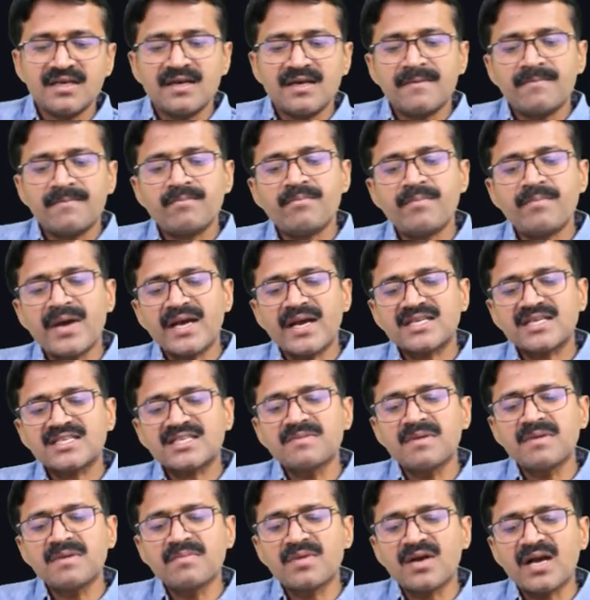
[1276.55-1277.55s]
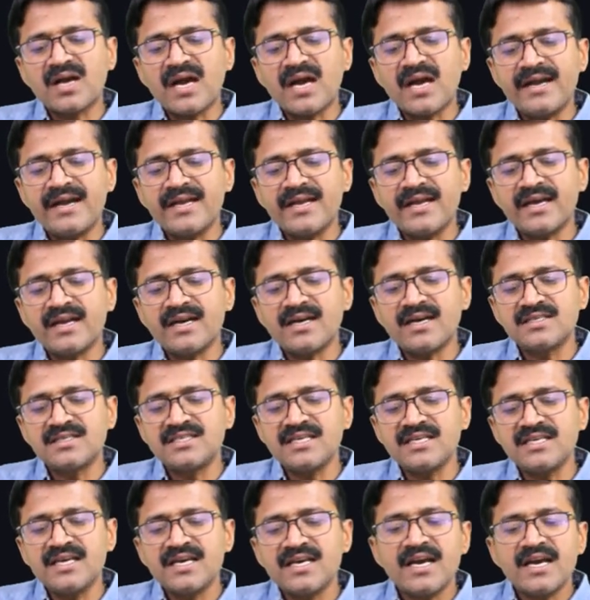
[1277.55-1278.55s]
Maximum kinetic
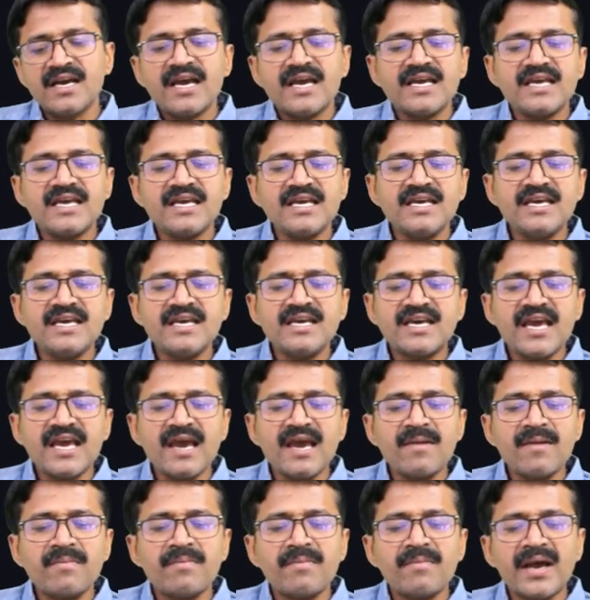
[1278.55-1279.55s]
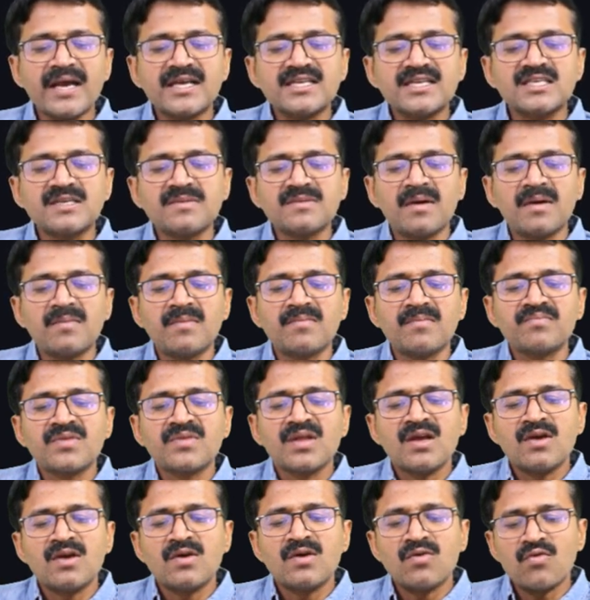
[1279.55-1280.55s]
energy Ek maximum
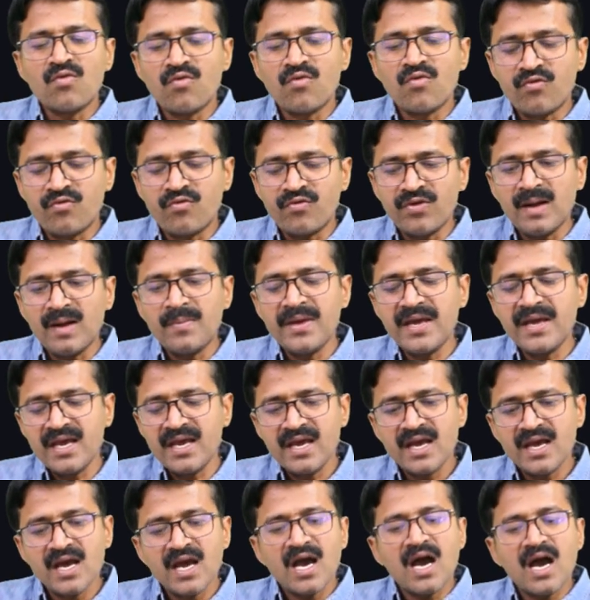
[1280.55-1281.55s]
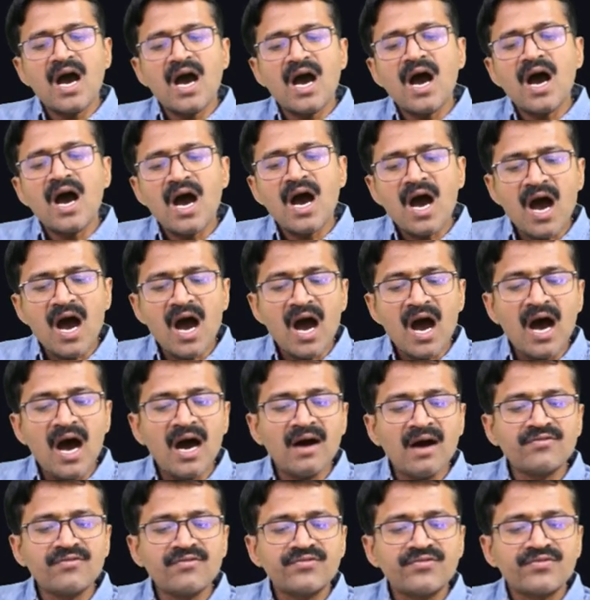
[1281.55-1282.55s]
will be
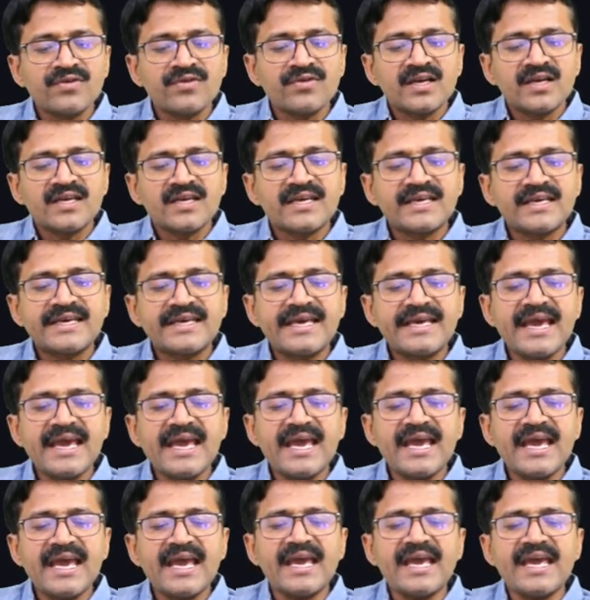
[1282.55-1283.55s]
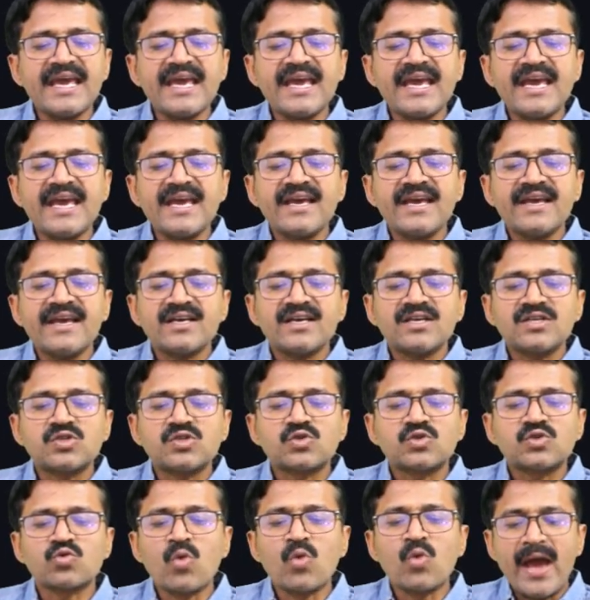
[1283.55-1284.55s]
half k a
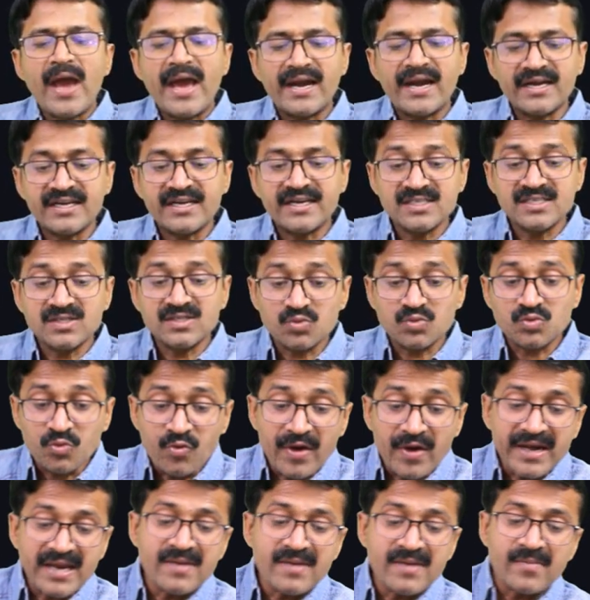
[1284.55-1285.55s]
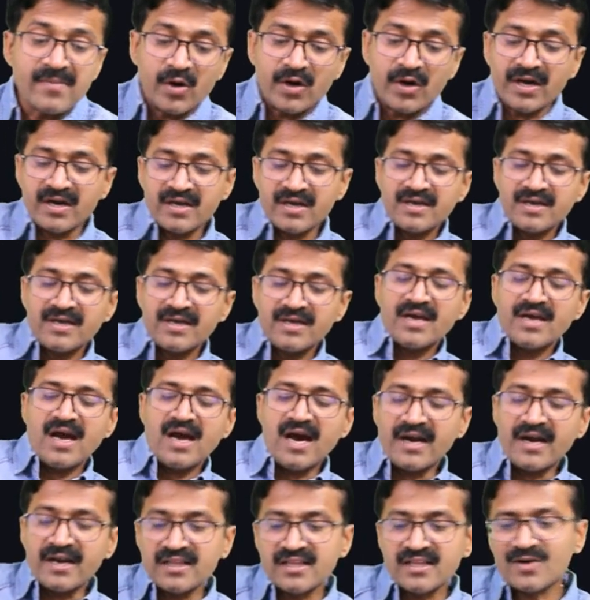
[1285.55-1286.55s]
square. It is very important.
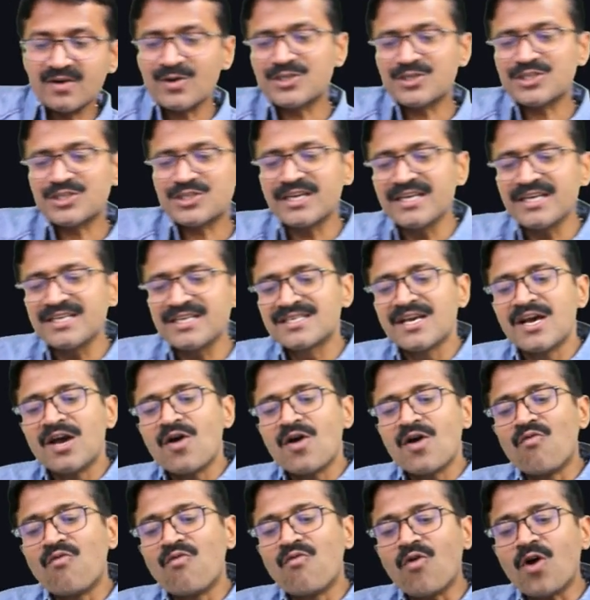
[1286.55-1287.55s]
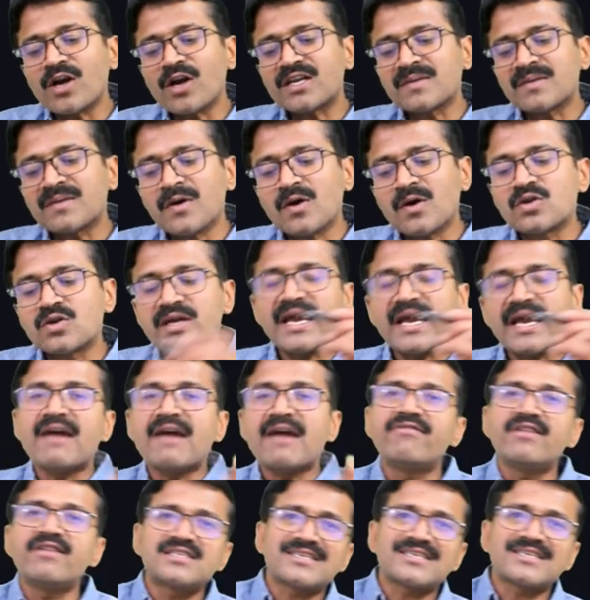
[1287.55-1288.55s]
Another question is, what about
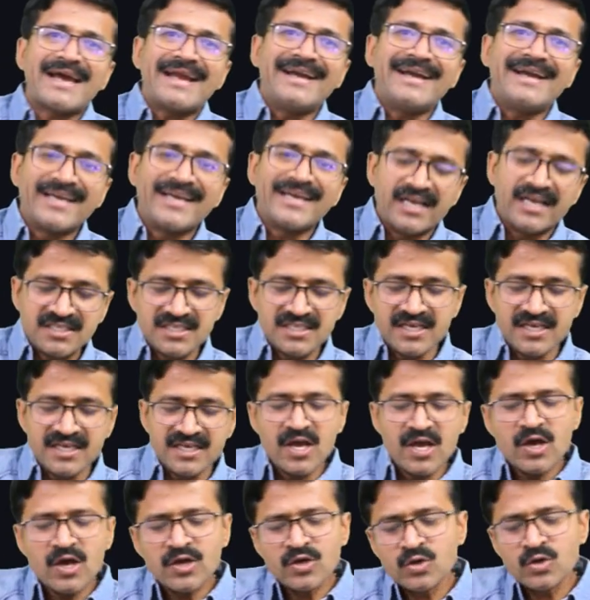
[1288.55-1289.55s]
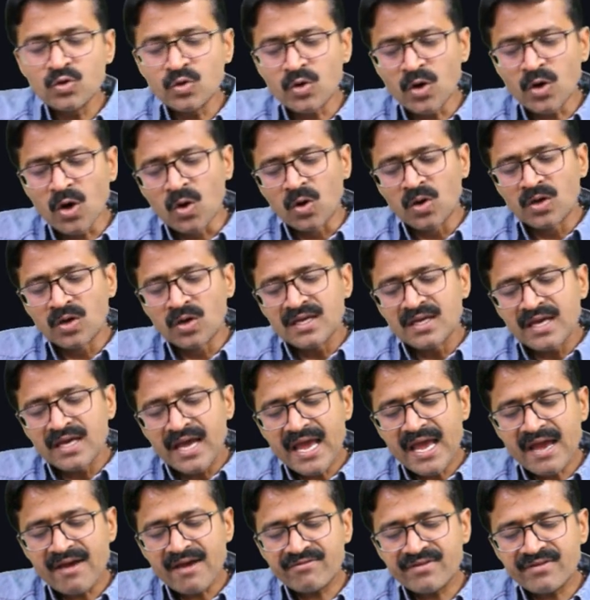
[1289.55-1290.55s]
average kinetic energy? You know,
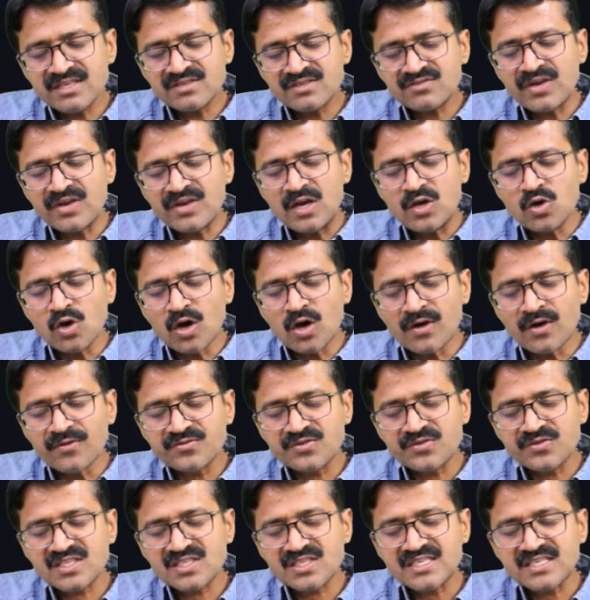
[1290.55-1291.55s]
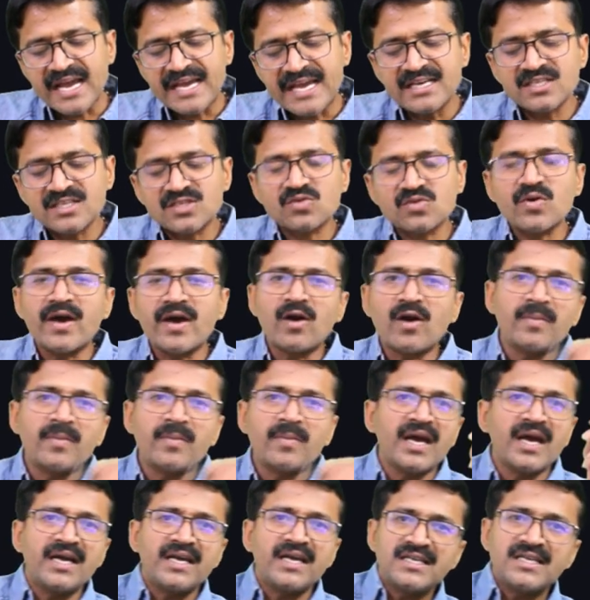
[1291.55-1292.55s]
average value of sine square
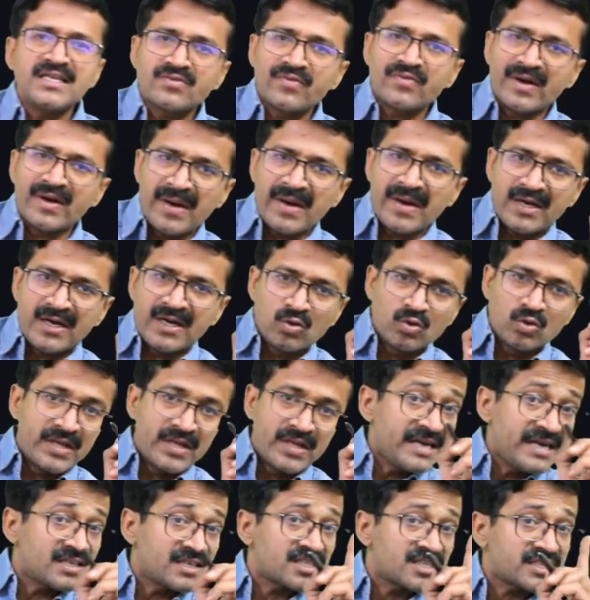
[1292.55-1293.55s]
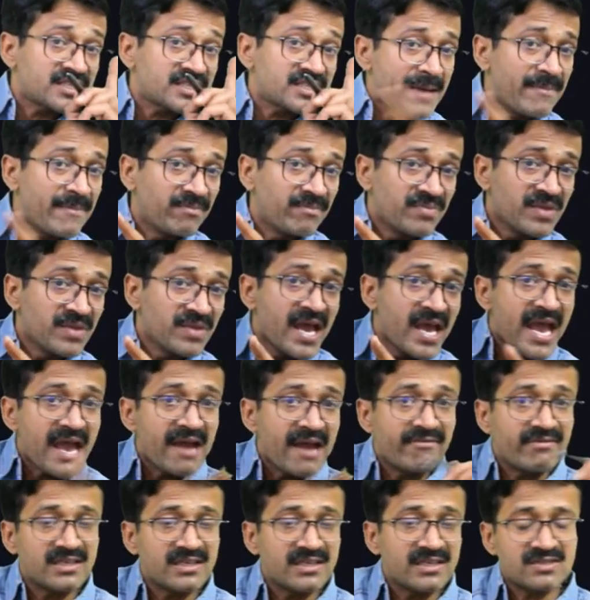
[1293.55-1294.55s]
omega t is 1 by 2. Then same
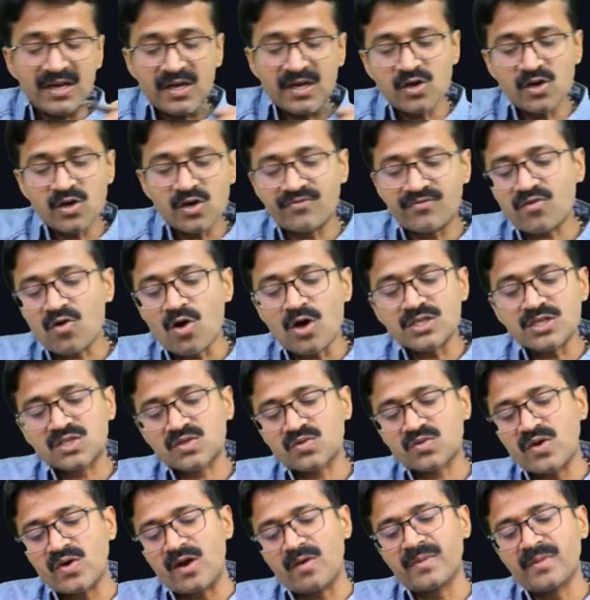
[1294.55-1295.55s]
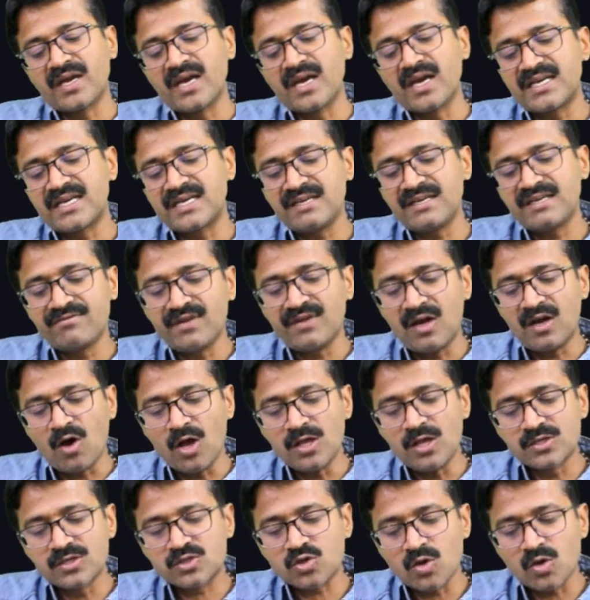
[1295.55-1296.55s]
average value of cos square omega t will
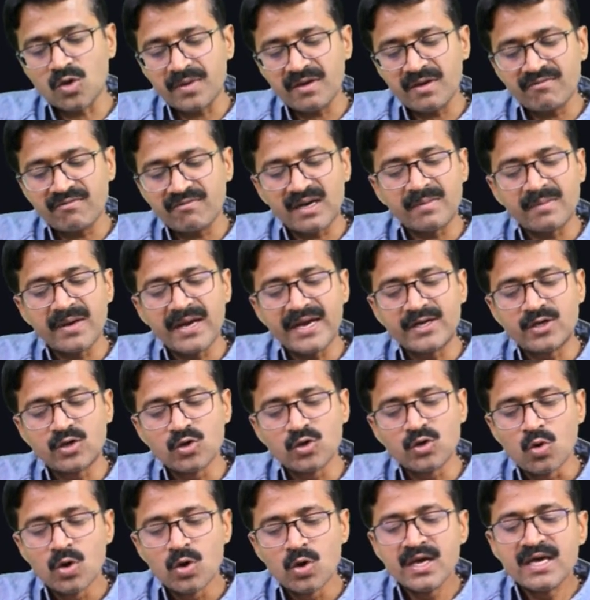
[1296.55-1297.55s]
also be 1 by 2.